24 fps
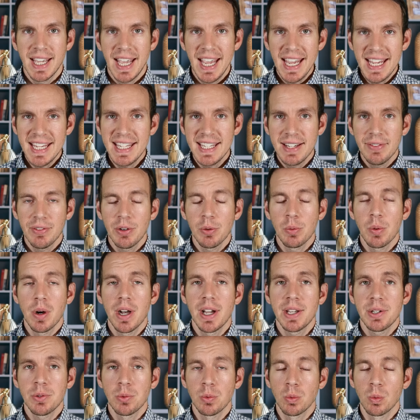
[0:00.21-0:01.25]
Hey
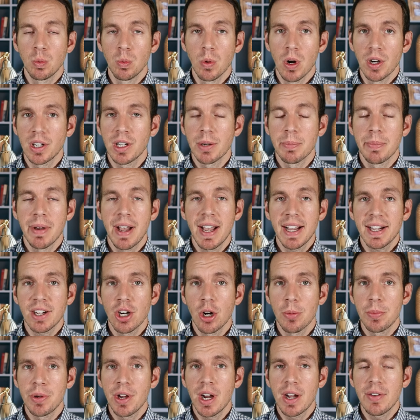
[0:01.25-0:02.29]
everyone, welcome back.
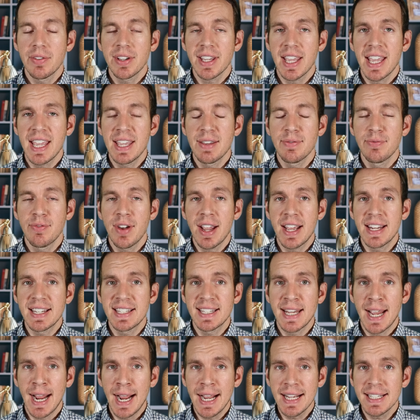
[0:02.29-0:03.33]
Hope you're having a
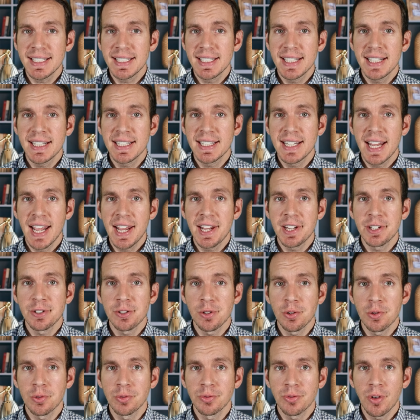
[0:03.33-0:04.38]
fantastic day
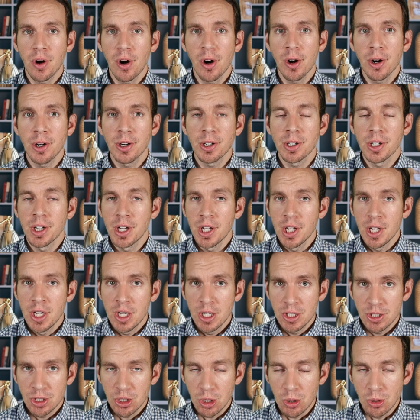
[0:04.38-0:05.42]
so far.
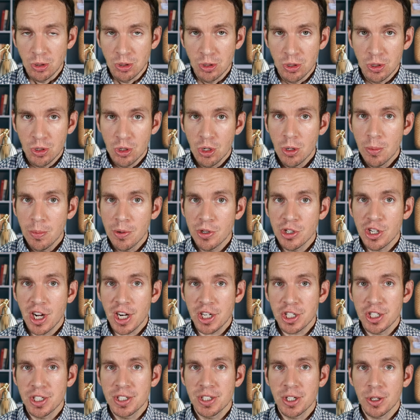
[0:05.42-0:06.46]
So new
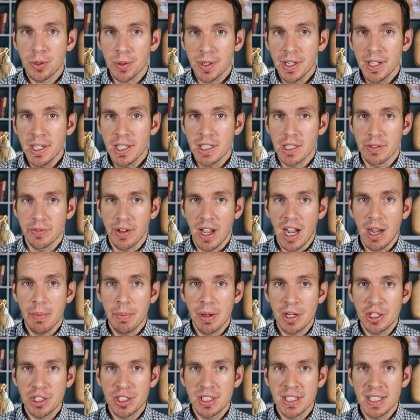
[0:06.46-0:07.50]
projections are in of how
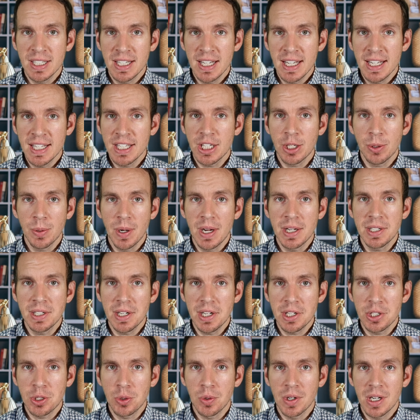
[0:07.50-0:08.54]
much the increase
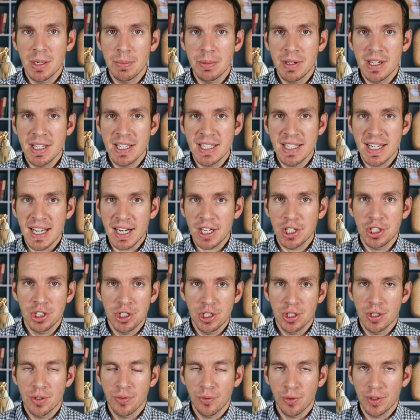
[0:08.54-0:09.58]
is going to be
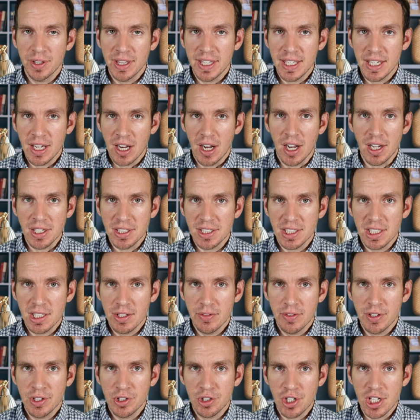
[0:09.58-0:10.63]
next year for the cost of
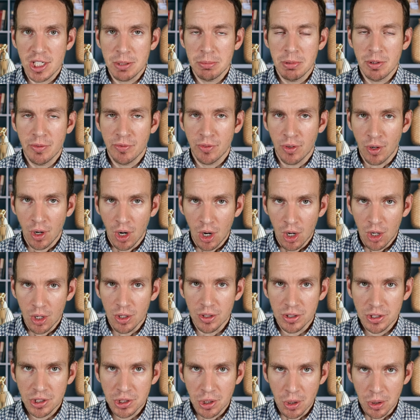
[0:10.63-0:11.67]
living adjustment for
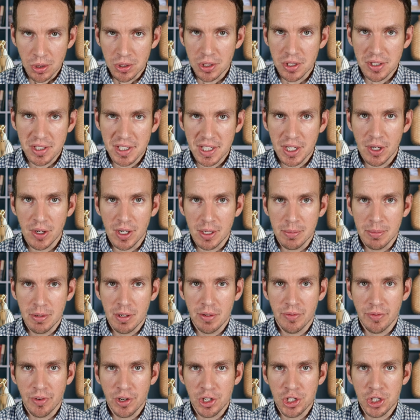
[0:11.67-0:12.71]
all Social Security
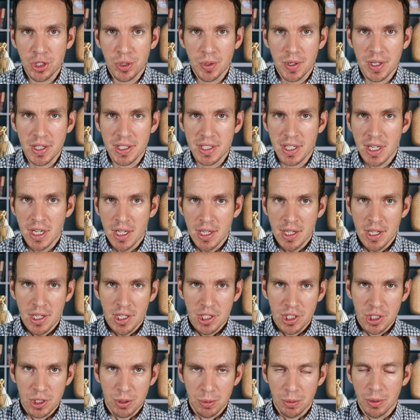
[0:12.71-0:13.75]
beneficiaries.
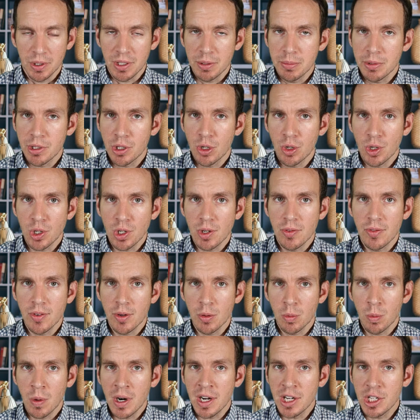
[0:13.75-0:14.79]
So we're going to be going
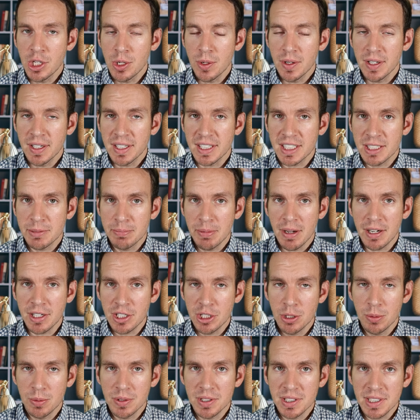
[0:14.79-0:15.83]
over what you can
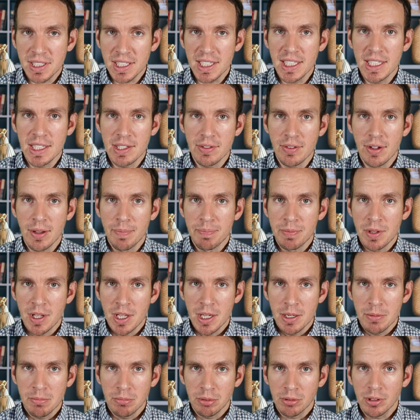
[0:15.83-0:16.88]
expect to receive.
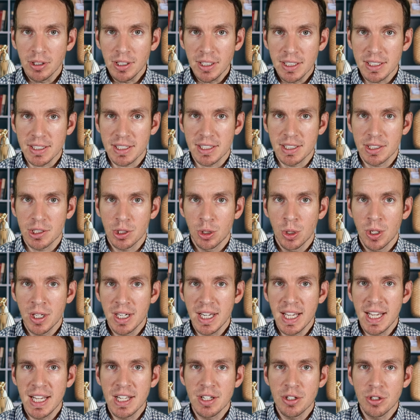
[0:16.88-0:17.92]
Plus,
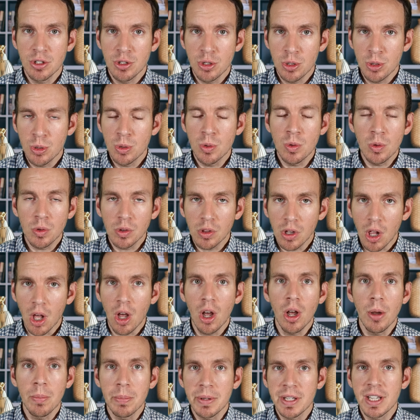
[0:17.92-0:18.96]
could a new
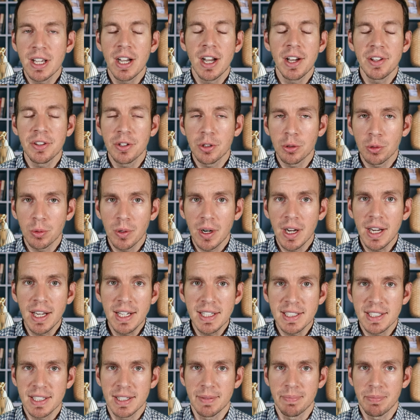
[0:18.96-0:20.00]
law be on the
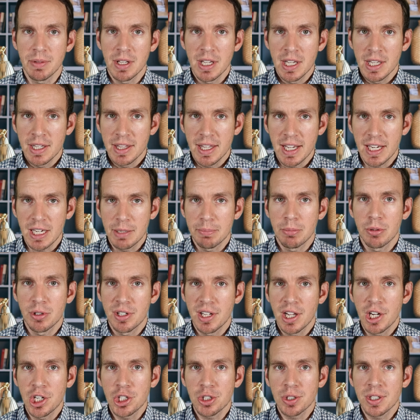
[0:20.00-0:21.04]
horizon that could
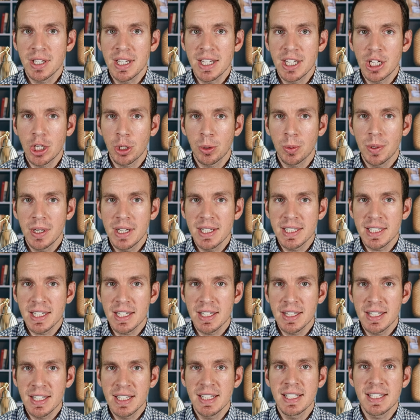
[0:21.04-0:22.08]
potentially increase
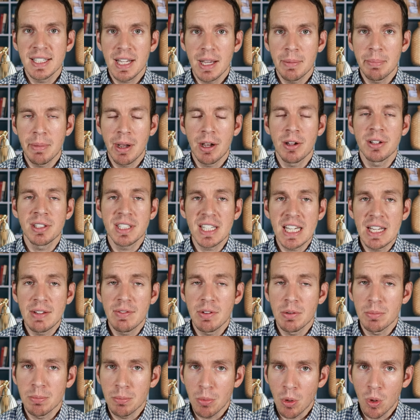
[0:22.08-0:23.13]
these amounts
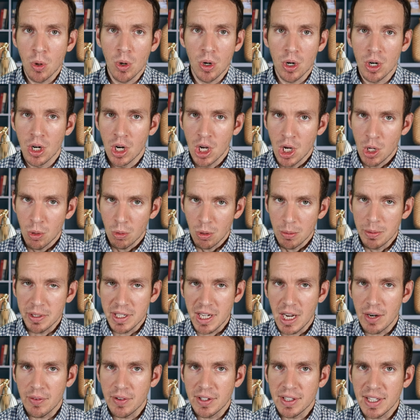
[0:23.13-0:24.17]
even more? We'll be
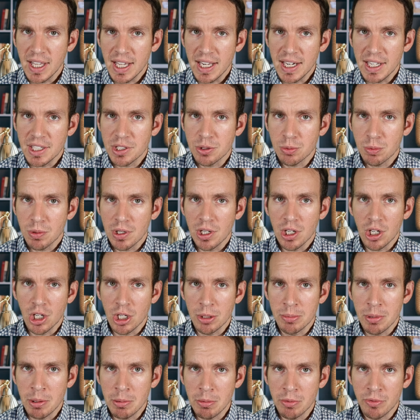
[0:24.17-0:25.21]
covering that as
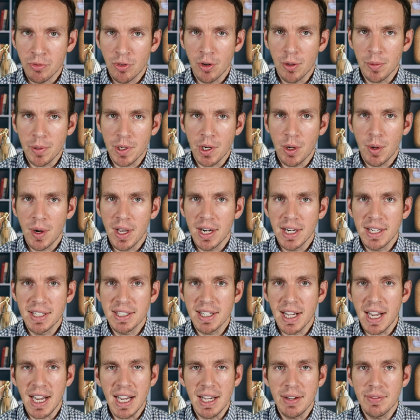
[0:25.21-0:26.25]
well. But before we go ahead
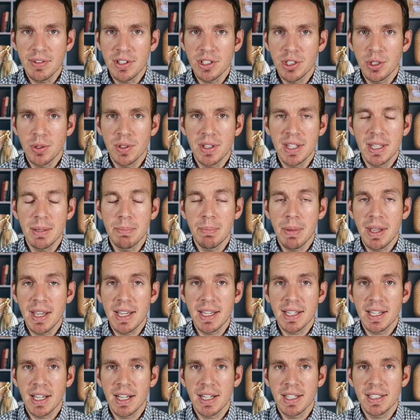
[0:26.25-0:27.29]
and dive into the
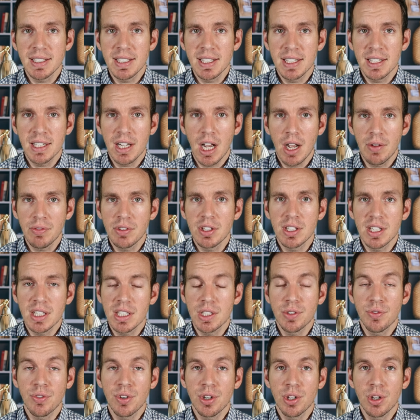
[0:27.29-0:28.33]
main content of
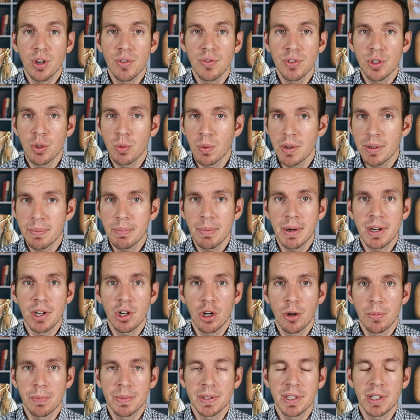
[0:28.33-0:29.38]
today's video, if you wouldn't mind
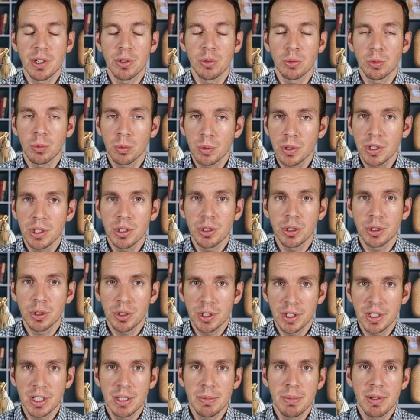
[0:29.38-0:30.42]
helping me out real
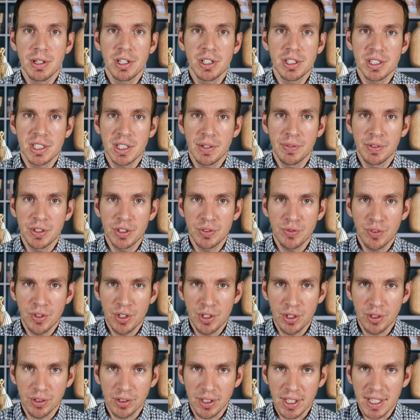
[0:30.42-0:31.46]
quickly by just giving this
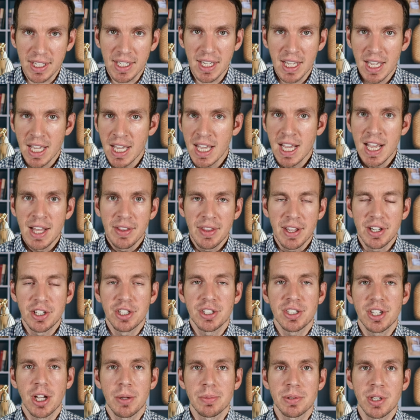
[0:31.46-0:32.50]
video a like, that
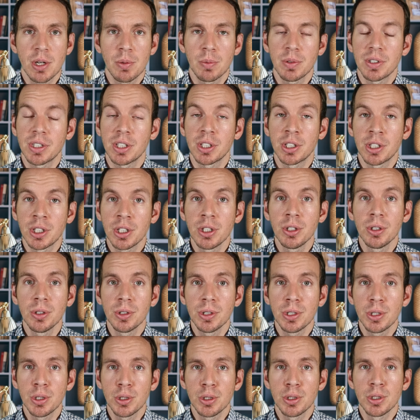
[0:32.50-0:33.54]
just helps out with the good
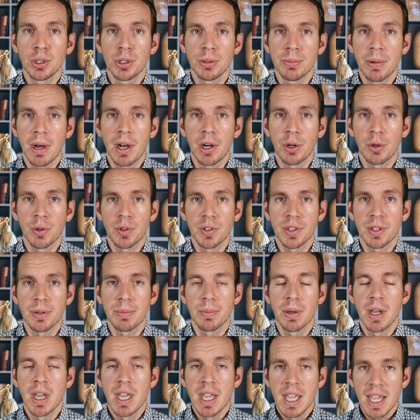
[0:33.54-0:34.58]
old YouTube
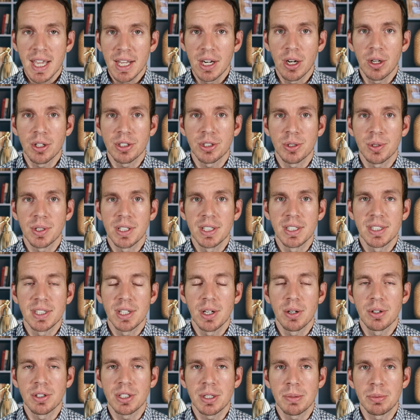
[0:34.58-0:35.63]
algorithm, and also
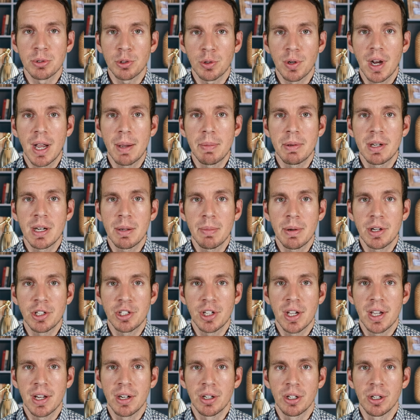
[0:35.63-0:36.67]
consider subscribing to my
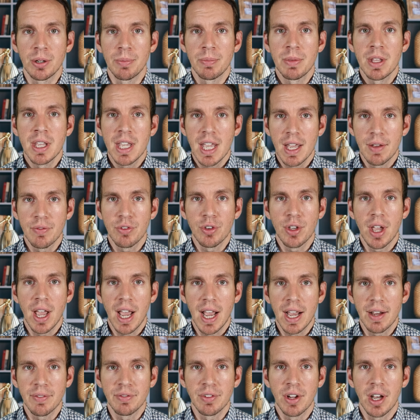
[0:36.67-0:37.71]
channel if you
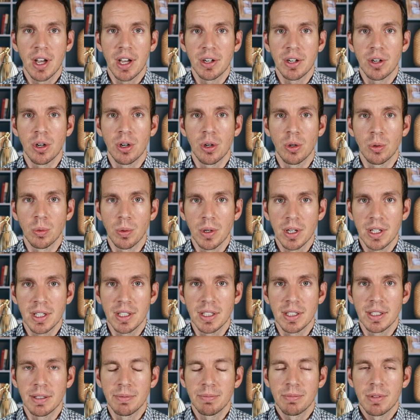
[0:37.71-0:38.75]
have not
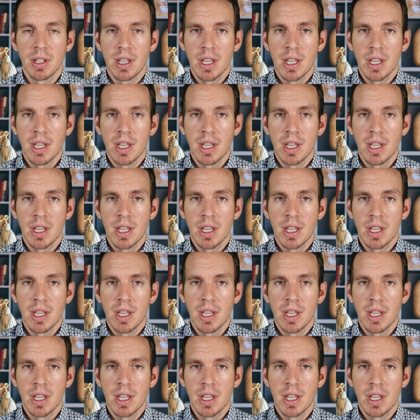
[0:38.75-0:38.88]
already.